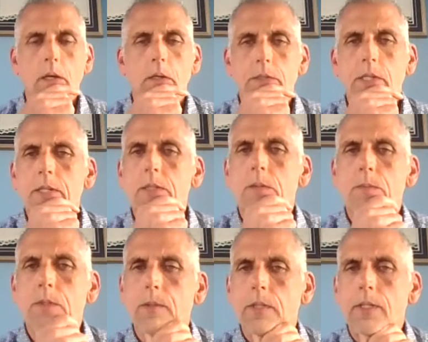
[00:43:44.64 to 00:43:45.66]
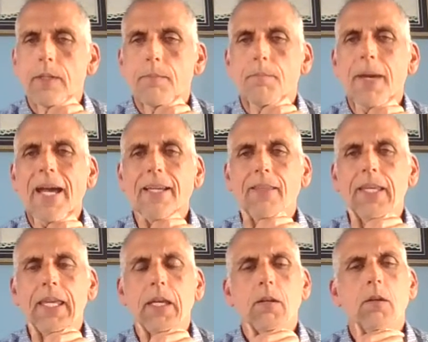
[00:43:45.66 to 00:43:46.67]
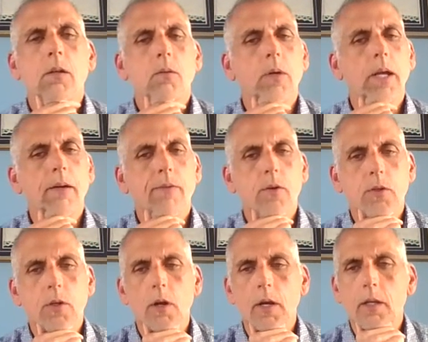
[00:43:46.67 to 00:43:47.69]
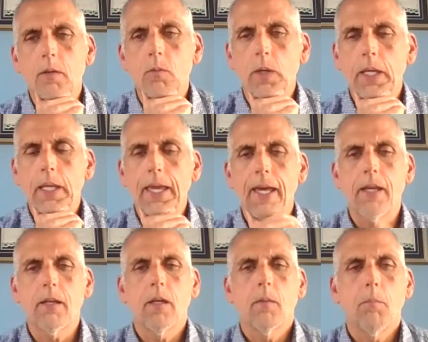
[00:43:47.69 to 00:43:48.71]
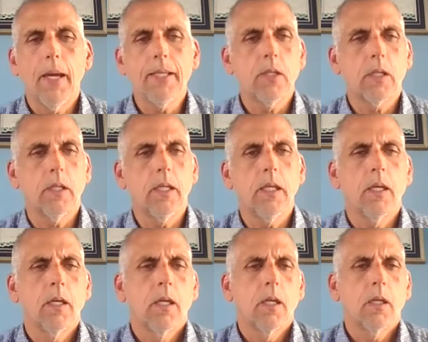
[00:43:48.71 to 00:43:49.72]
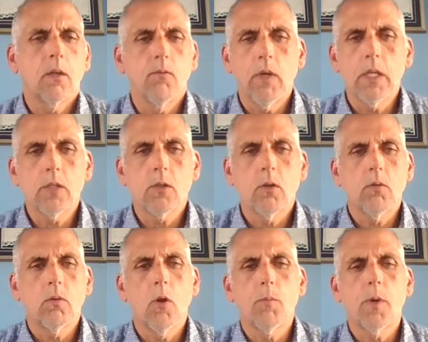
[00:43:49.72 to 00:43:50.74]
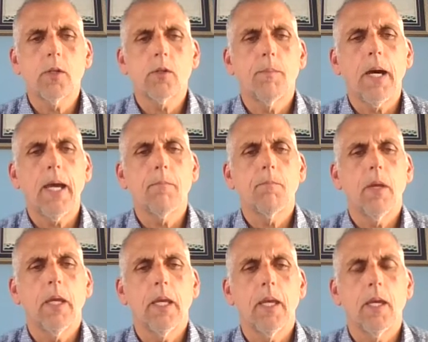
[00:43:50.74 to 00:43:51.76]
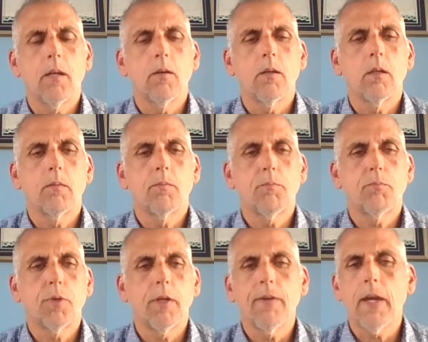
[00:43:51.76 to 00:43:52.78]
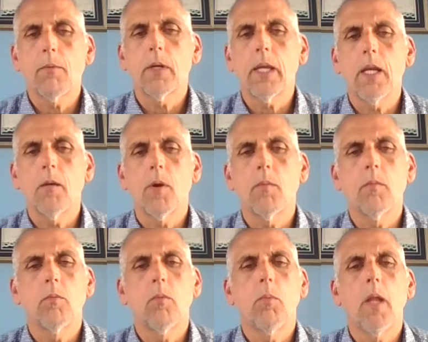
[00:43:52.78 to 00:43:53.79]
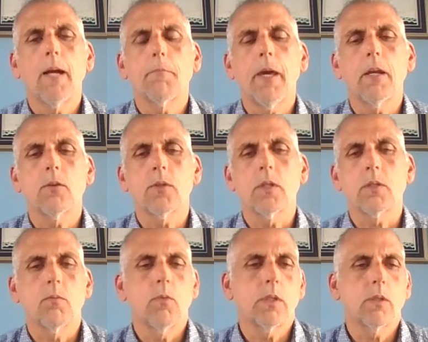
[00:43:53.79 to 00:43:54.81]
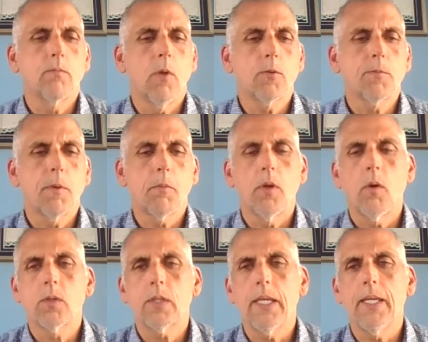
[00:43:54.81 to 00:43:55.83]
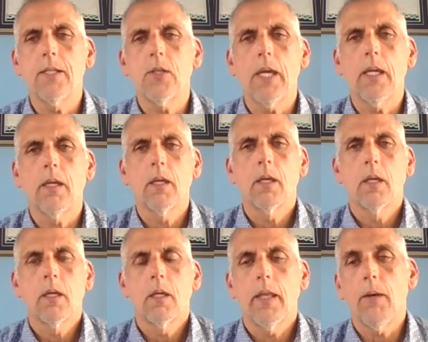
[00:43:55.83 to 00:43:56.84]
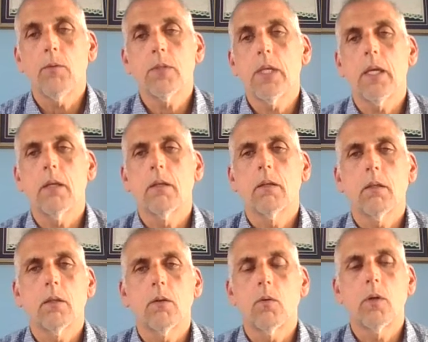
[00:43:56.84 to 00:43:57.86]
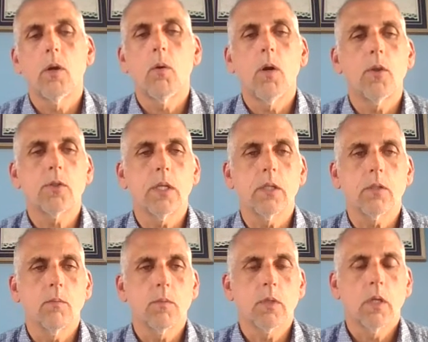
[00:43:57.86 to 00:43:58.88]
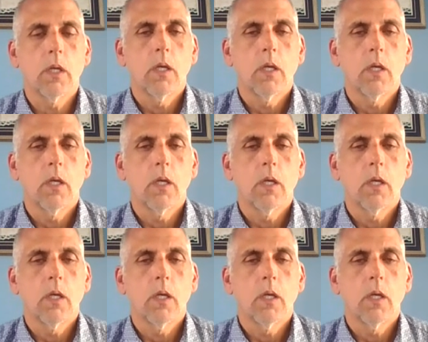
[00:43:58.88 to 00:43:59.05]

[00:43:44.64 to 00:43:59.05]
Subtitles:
Systems back then, when I first started, we had basically conventional low pressure pipe and prefabricated permeable block panel system, which most people know as T&J. That was it. There were no other systems.